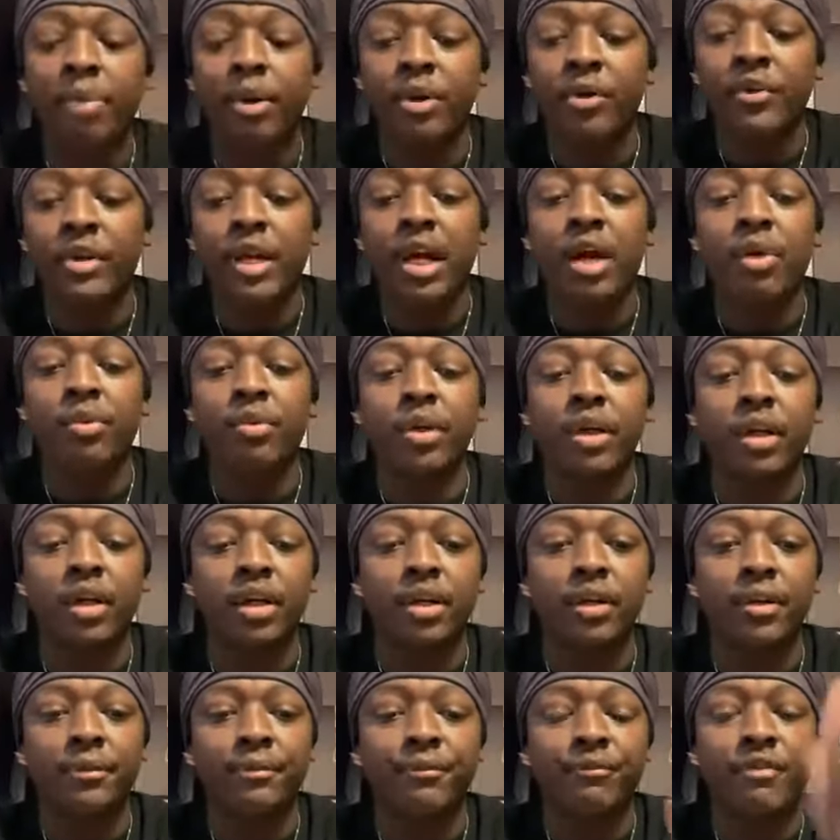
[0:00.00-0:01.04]
burnt down with
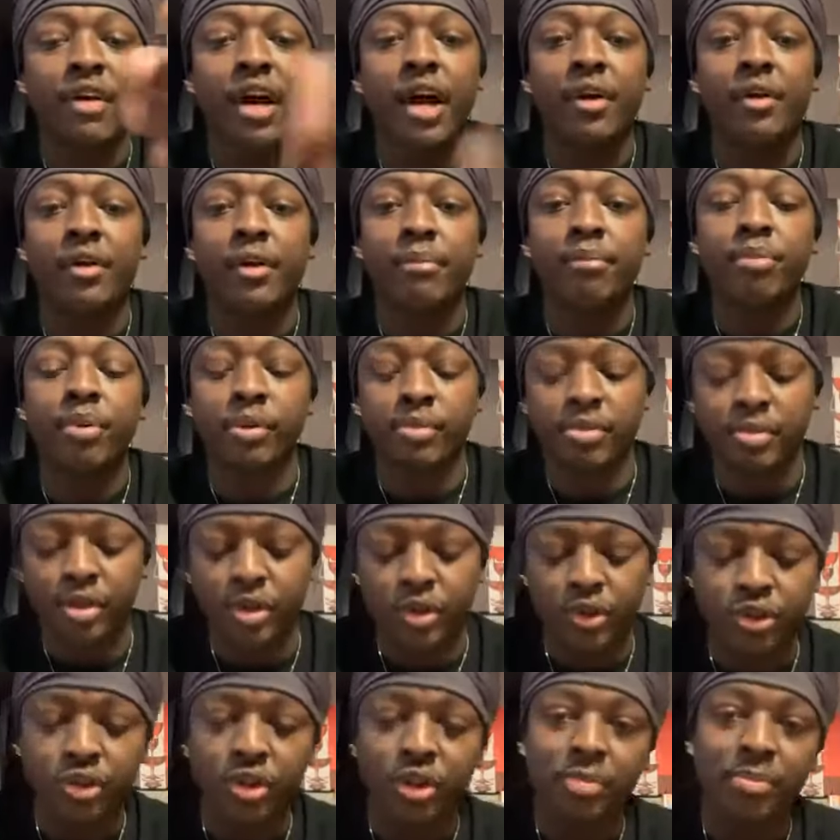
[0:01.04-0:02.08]
um, fire and brimstone
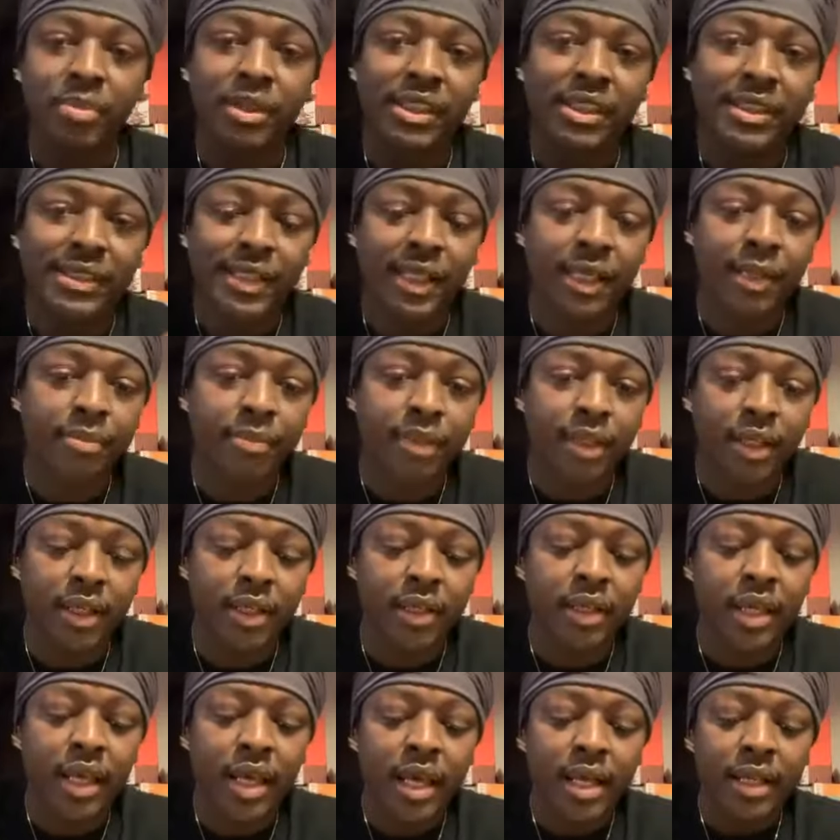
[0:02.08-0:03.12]
is going to be the same
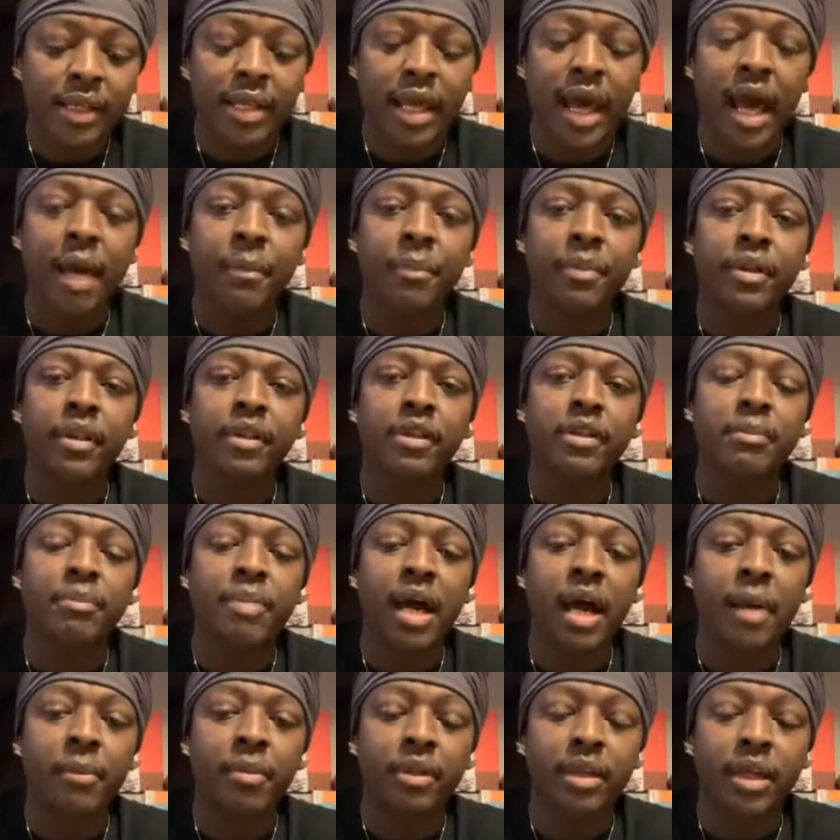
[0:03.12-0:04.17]
thing that happened to
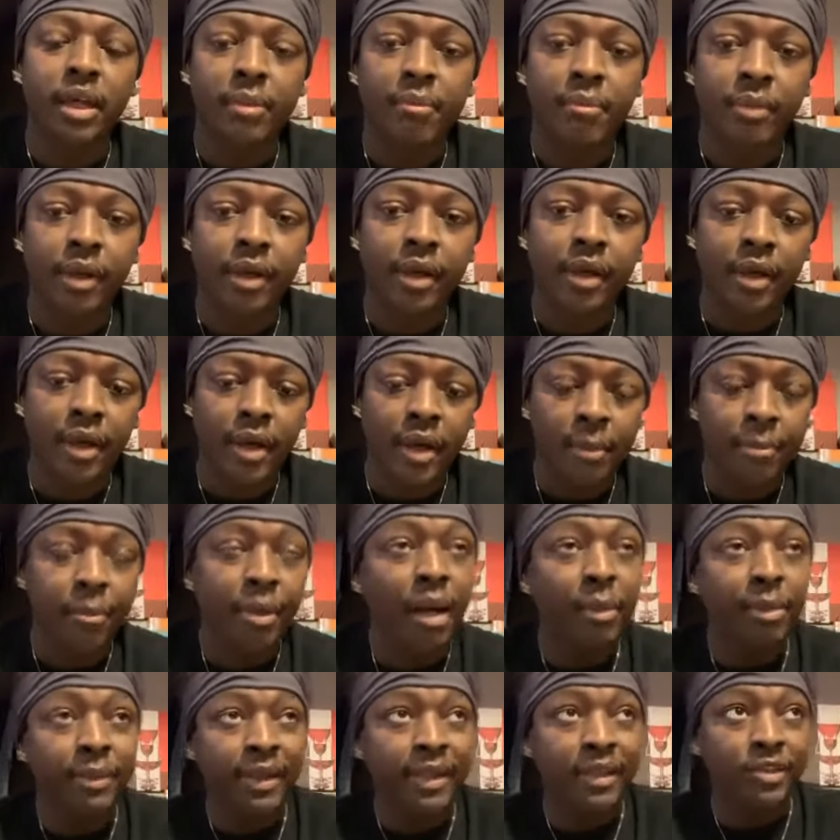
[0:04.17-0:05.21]
Babylon, man.
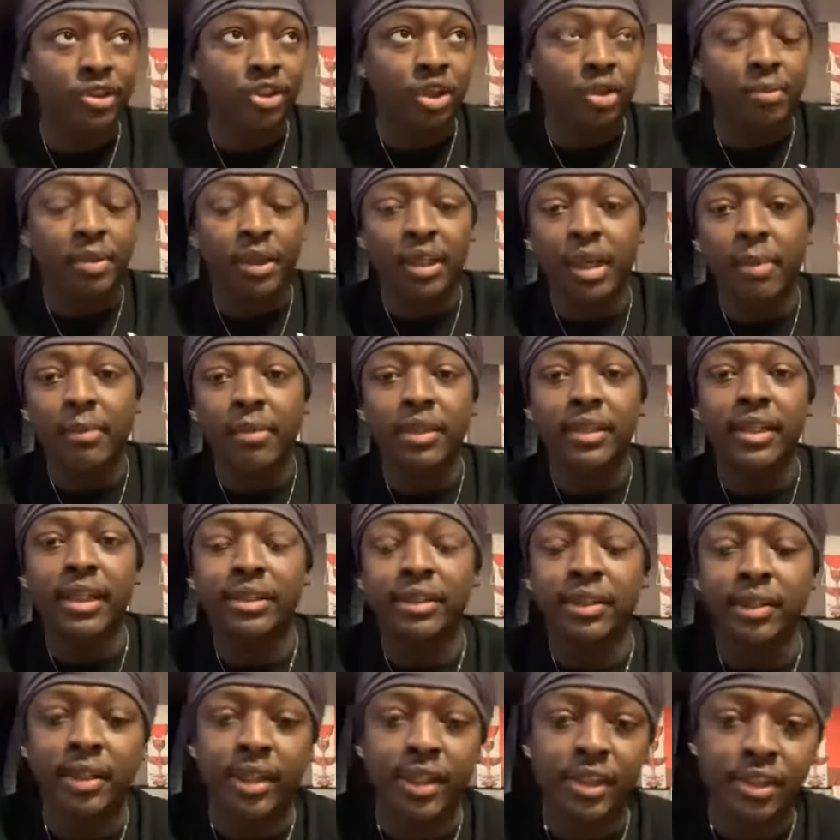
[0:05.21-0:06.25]
Babylon is going to become a
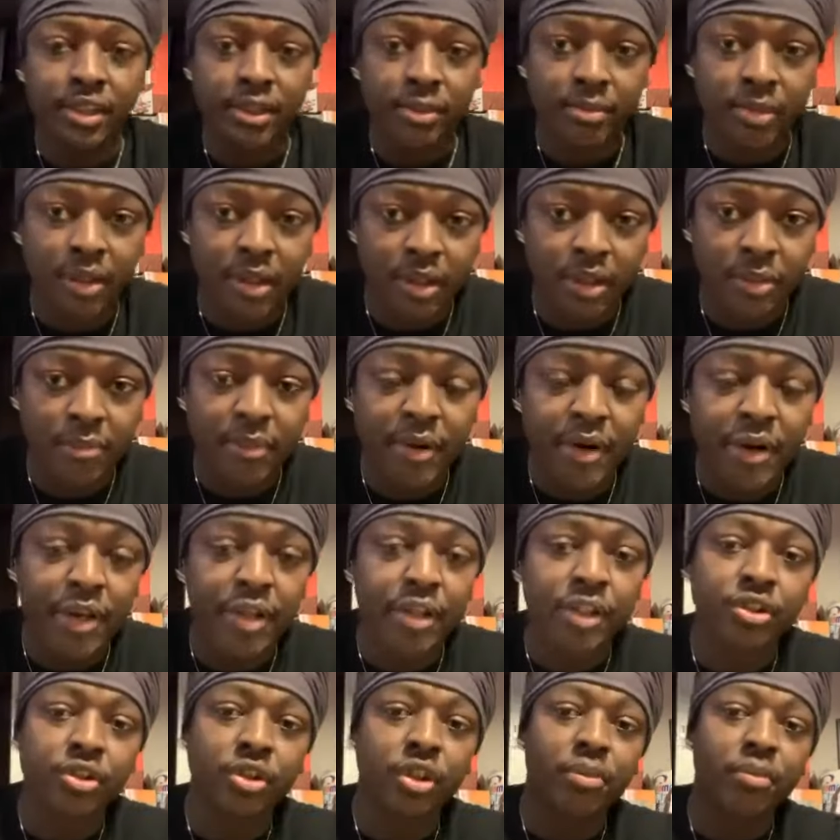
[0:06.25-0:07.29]
desolation, man. America
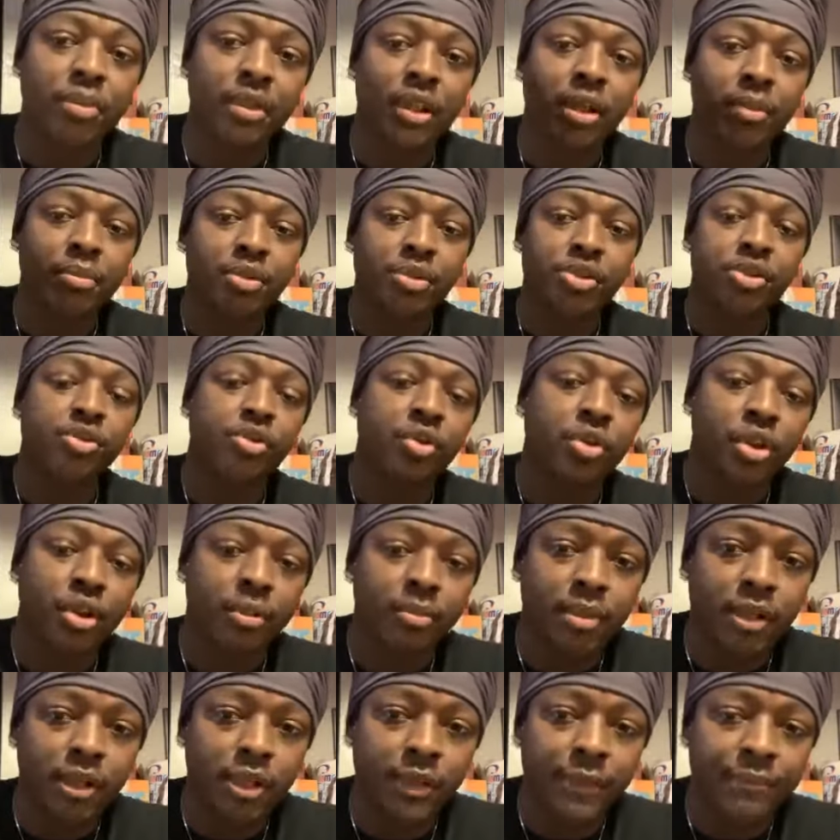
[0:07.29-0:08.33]
is going to become destroyed,
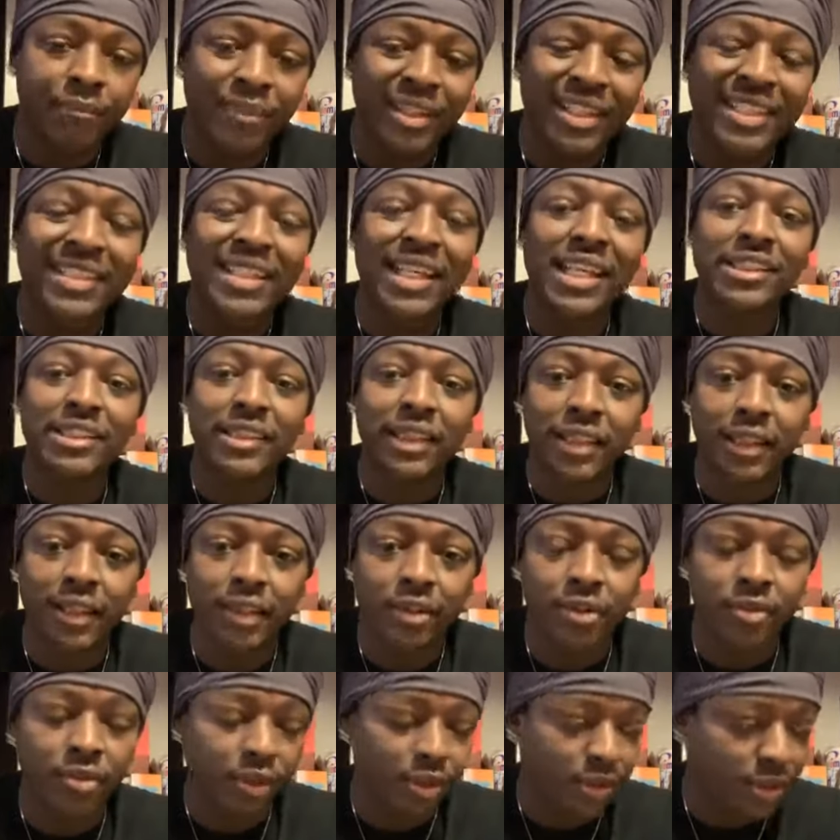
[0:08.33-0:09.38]
man. Desolate,
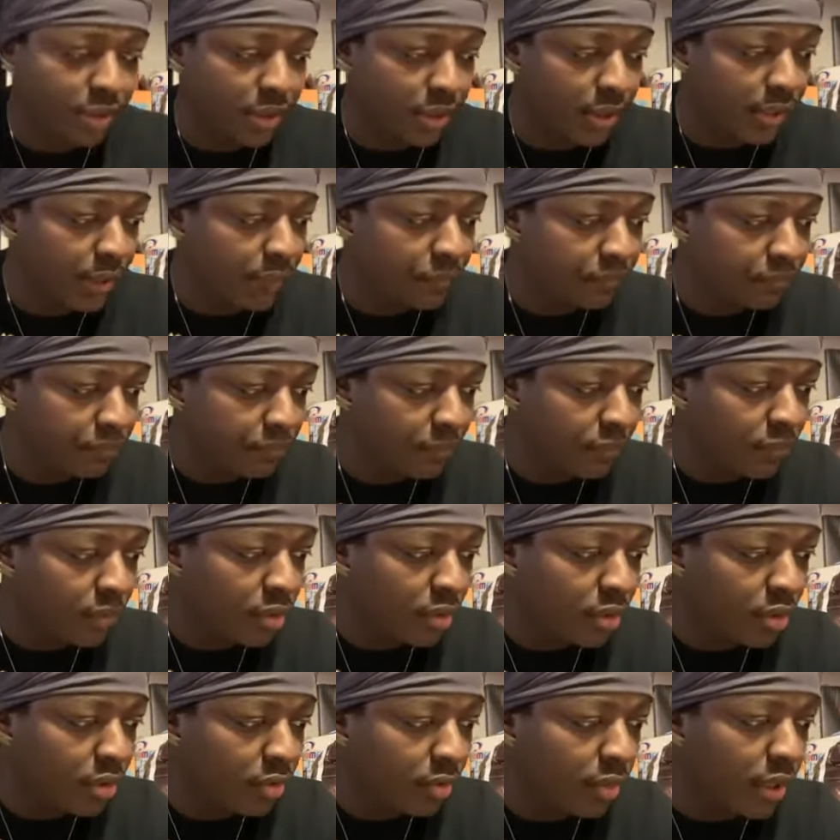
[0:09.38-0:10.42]
you understand?
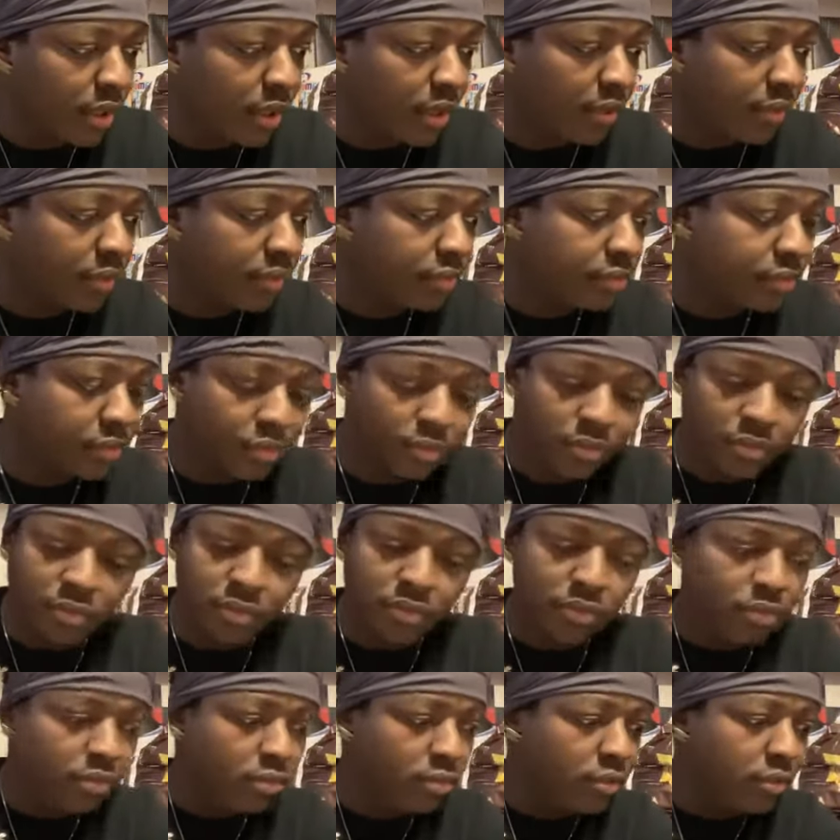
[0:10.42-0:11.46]
Right?
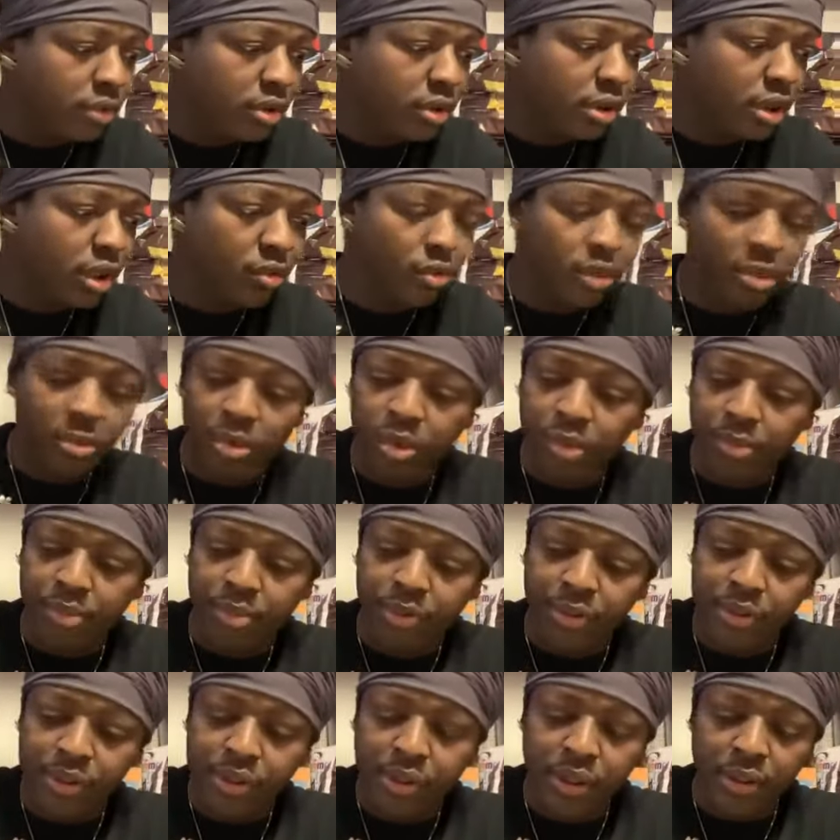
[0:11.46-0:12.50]
Let's get one more
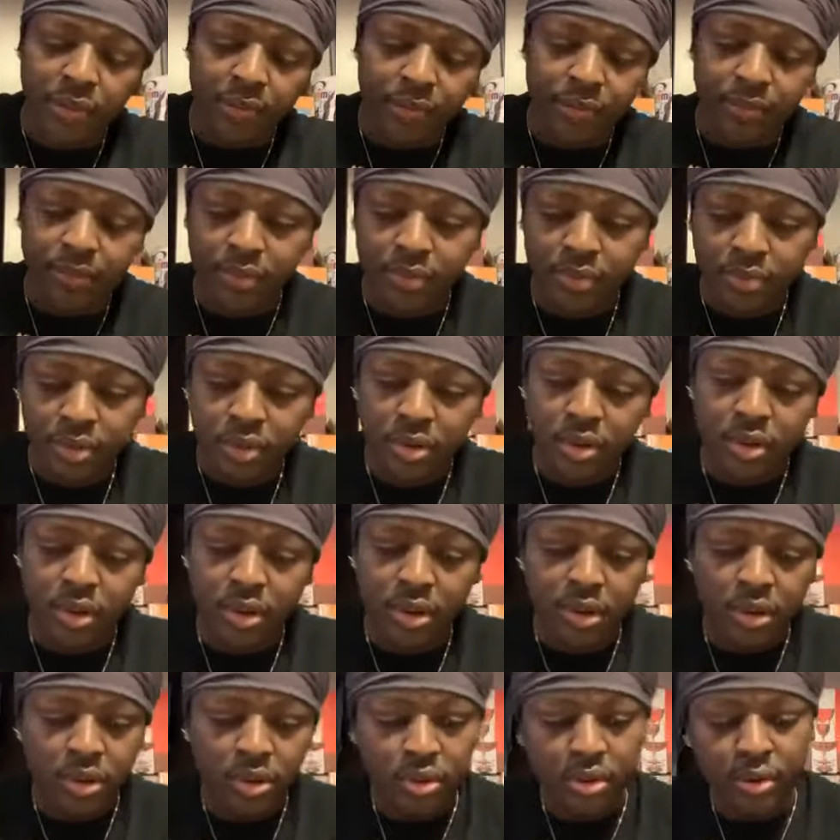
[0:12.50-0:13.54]
precept.
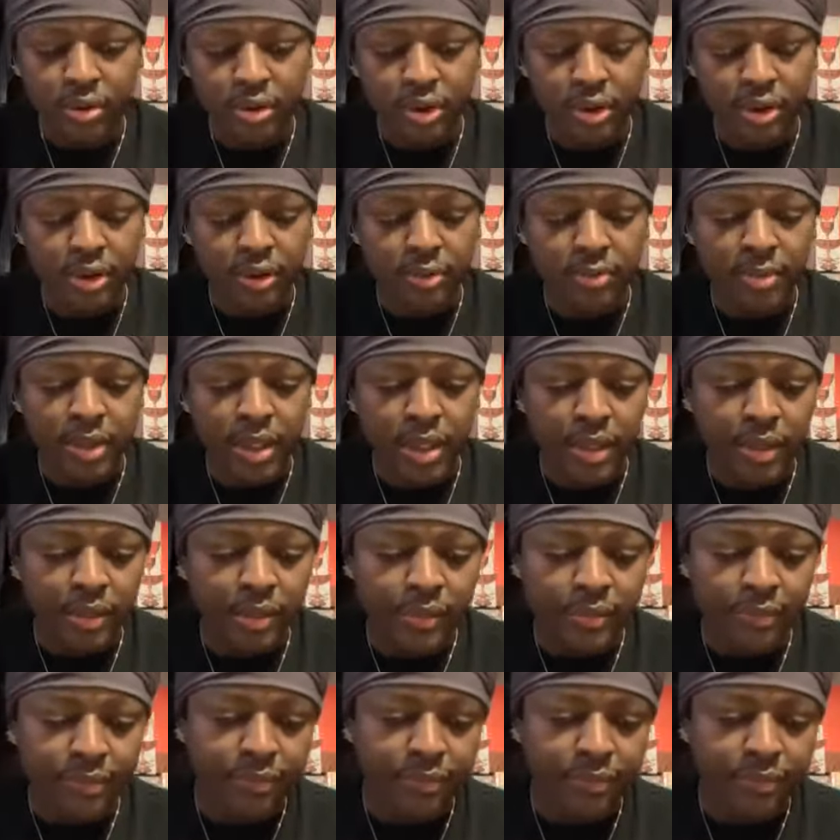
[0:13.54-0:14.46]
Go to Jeremiah.